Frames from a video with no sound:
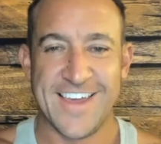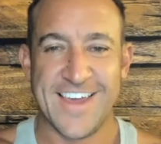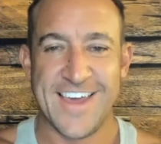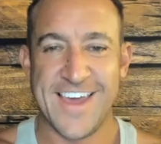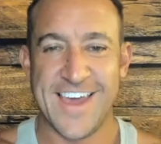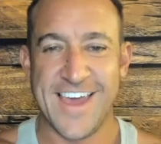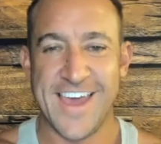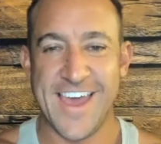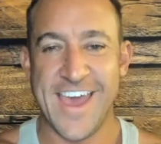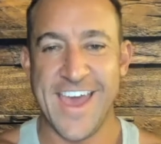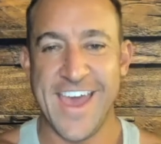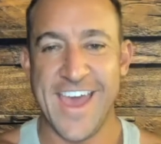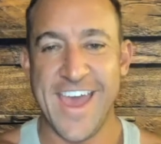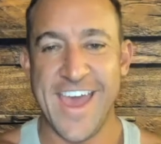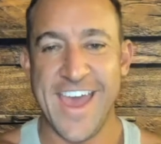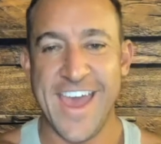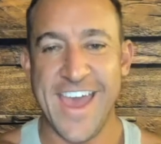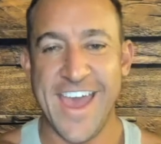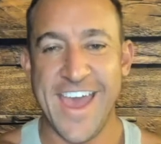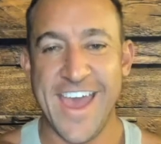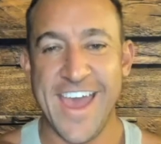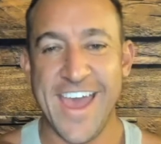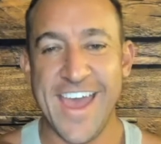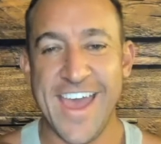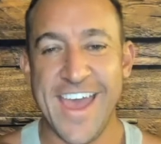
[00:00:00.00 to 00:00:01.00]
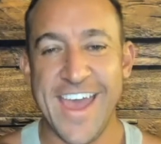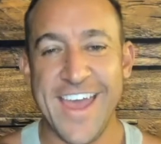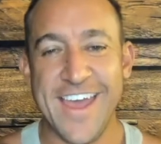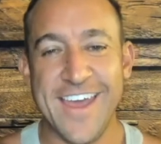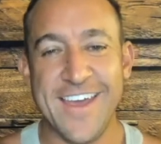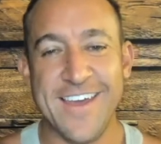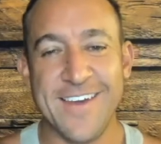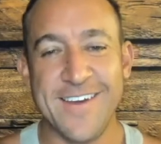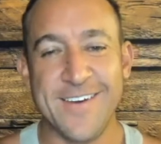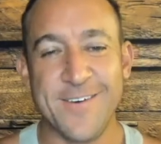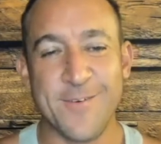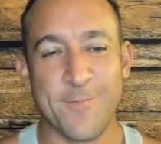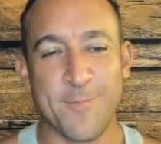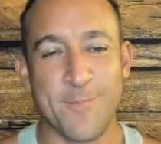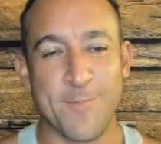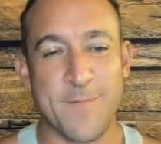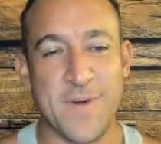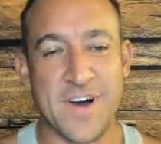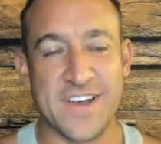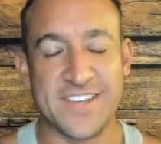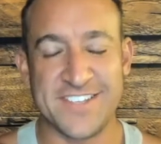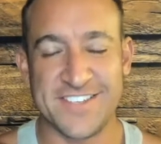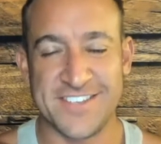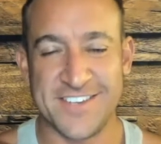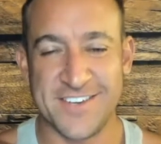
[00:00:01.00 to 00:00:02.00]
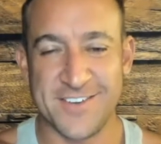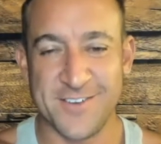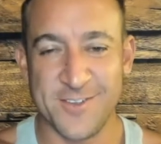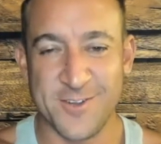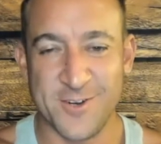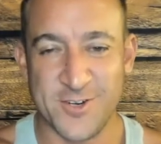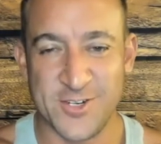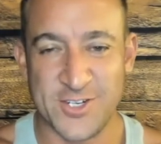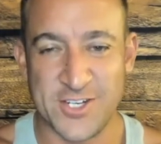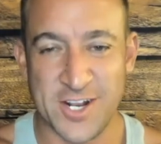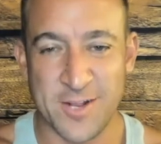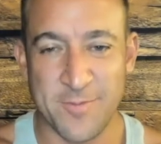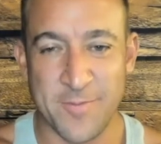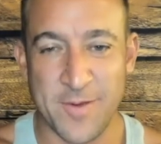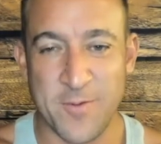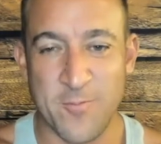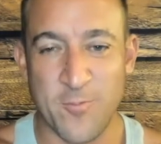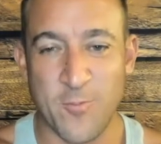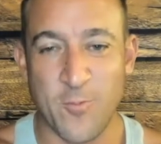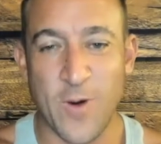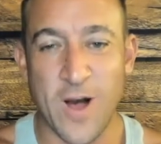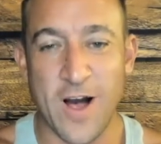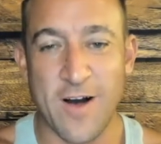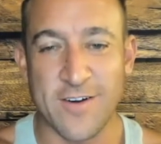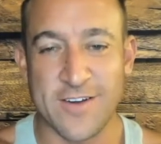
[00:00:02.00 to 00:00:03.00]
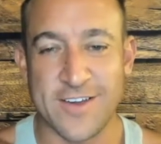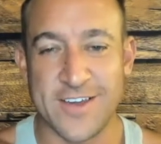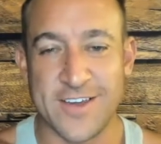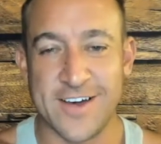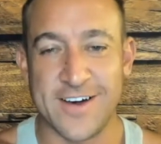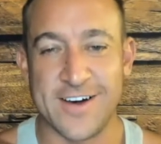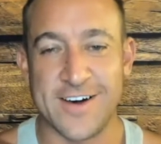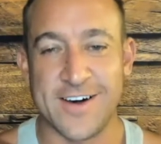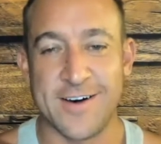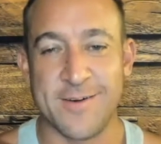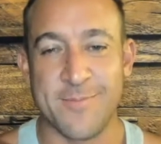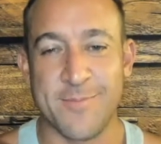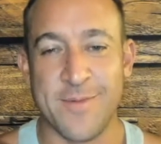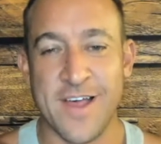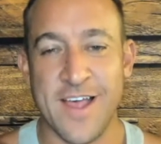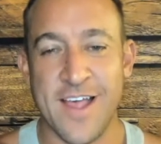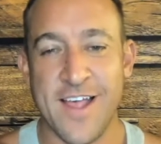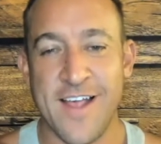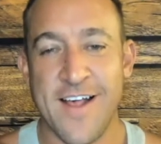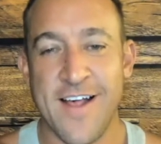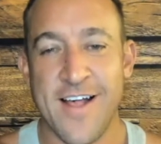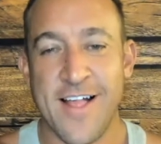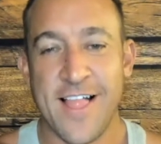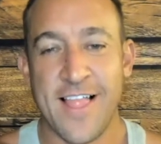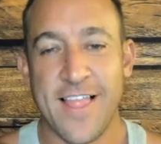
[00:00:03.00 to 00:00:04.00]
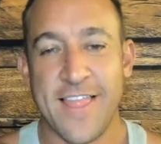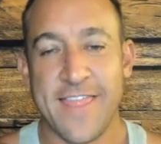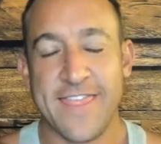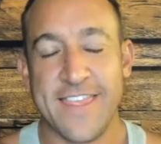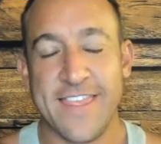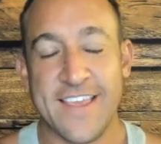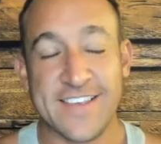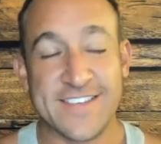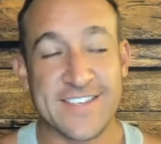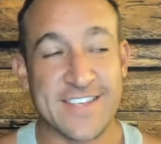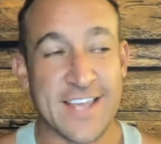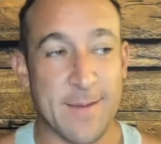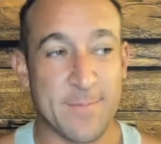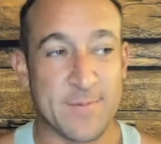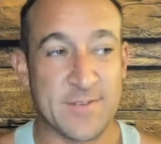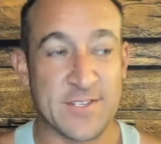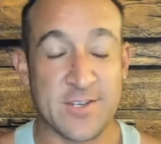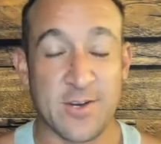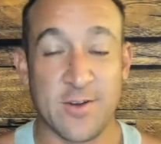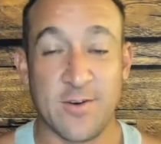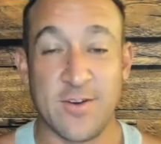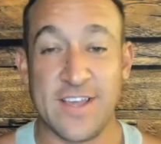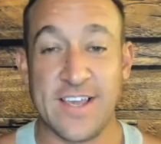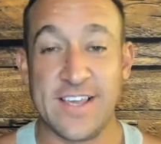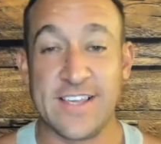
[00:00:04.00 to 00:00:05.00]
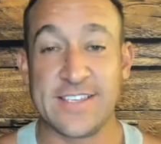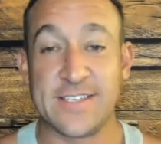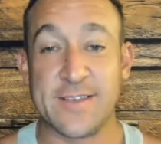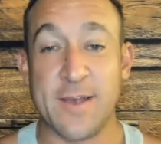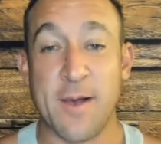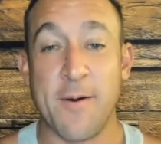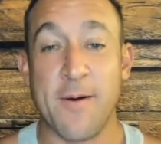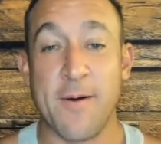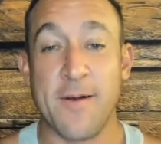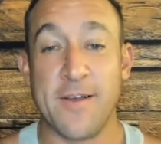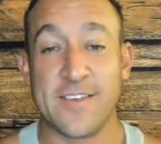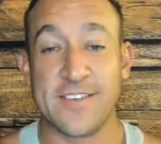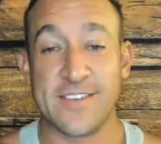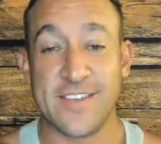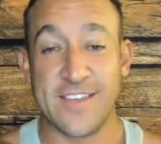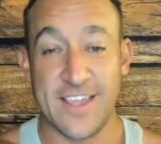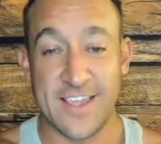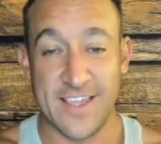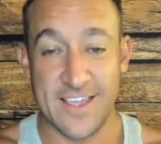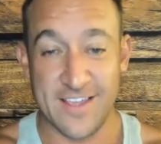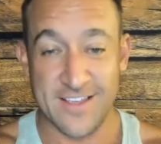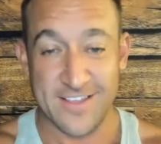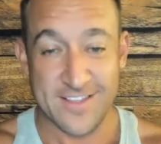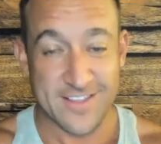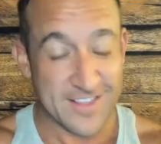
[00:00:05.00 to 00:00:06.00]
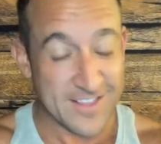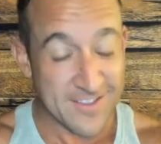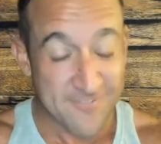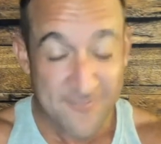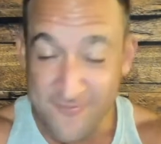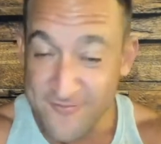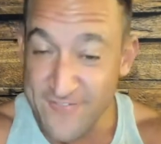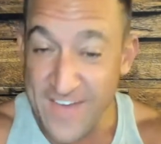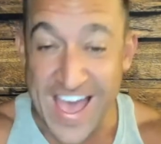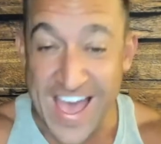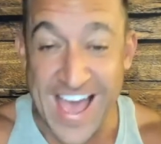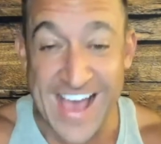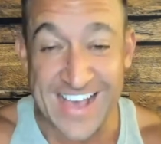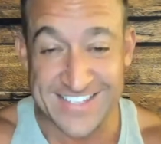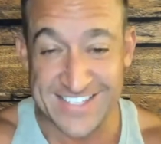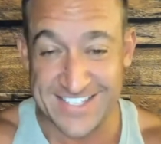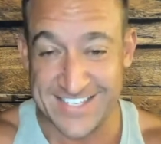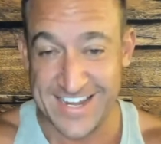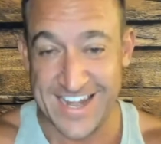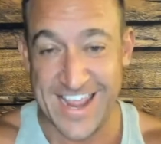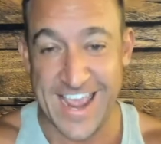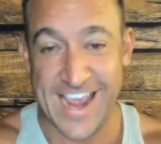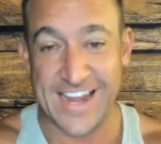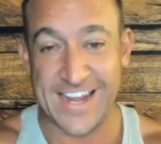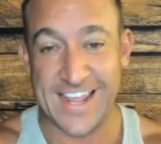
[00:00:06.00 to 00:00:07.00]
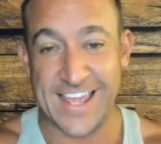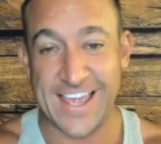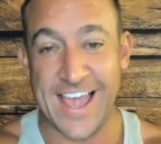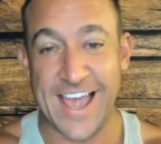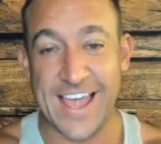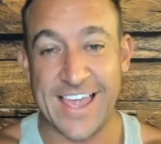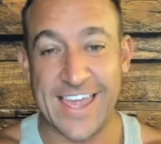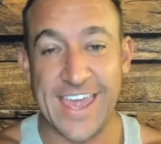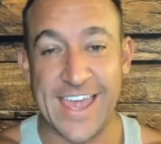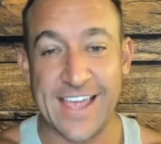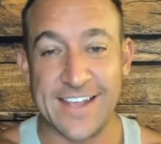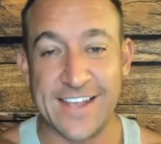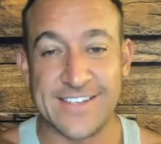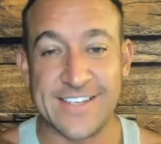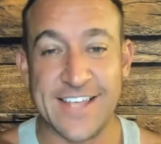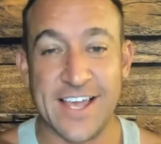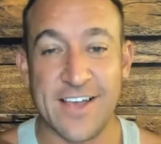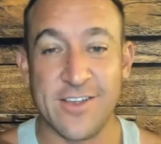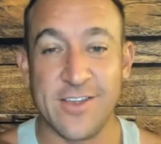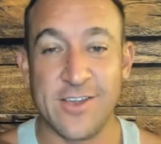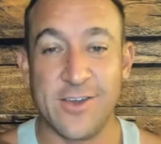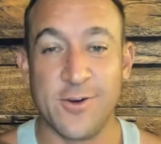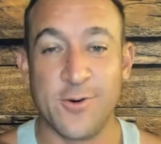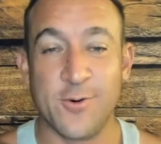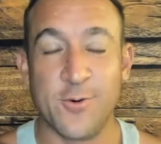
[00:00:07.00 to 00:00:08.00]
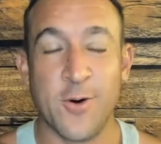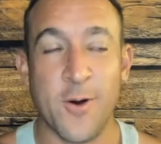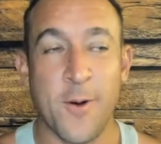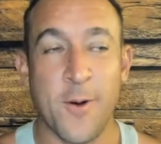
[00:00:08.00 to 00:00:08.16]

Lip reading: Hey, muscular gentlemen, welcome. This episode is fascinating. I can't tell you